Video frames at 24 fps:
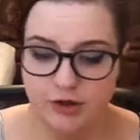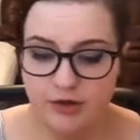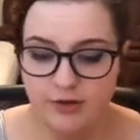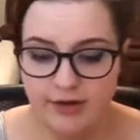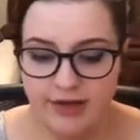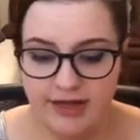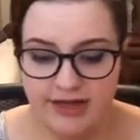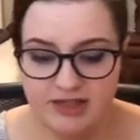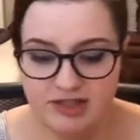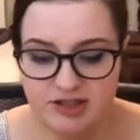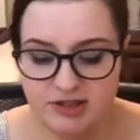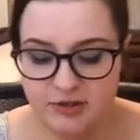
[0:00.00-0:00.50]

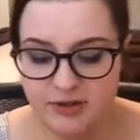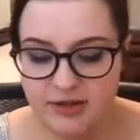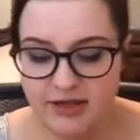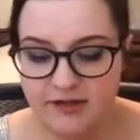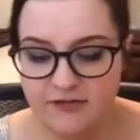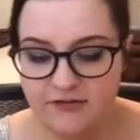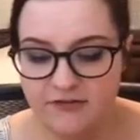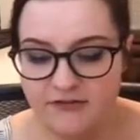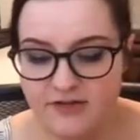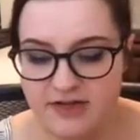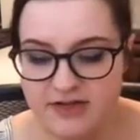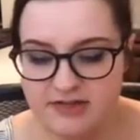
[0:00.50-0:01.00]
Okay, so like
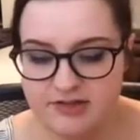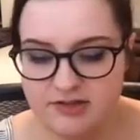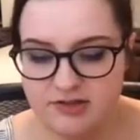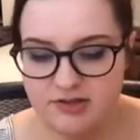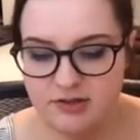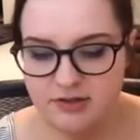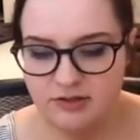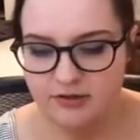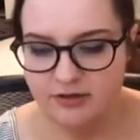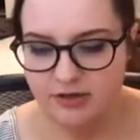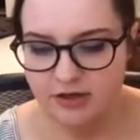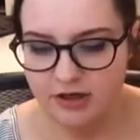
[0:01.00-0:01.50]
a face
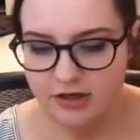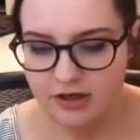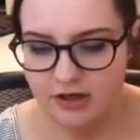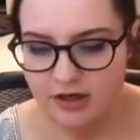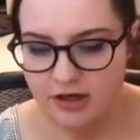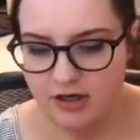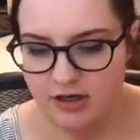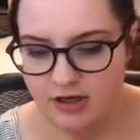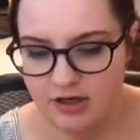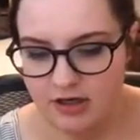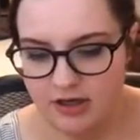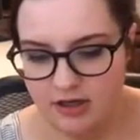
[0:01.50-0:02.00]
toner
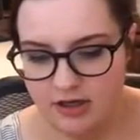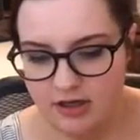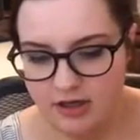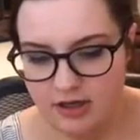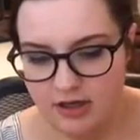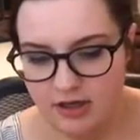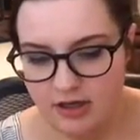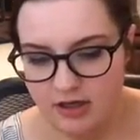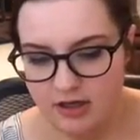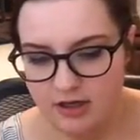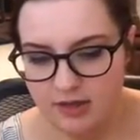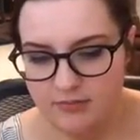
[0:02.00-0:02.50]

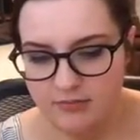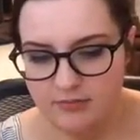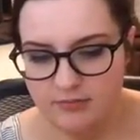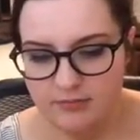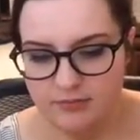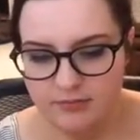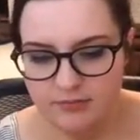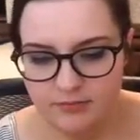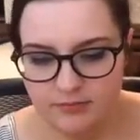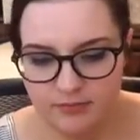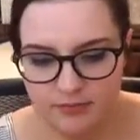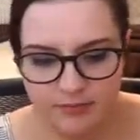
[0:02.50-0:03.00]
um,
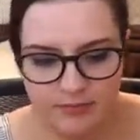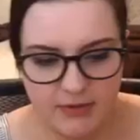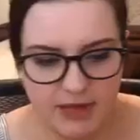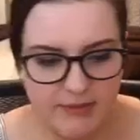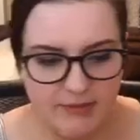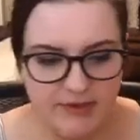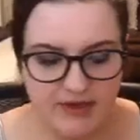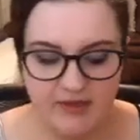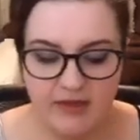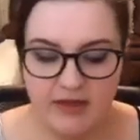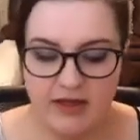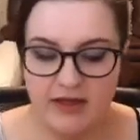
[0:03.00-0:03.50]

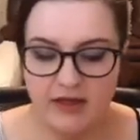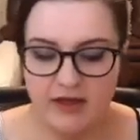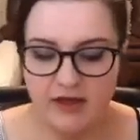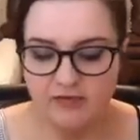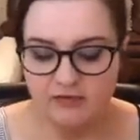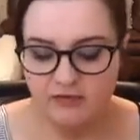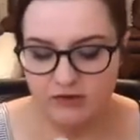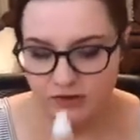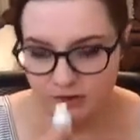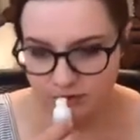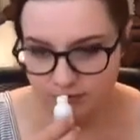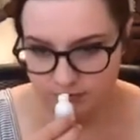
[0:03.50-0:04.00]
maybe like
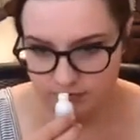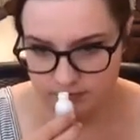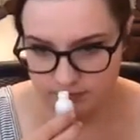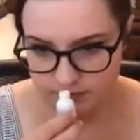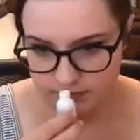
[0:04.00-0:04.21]
after you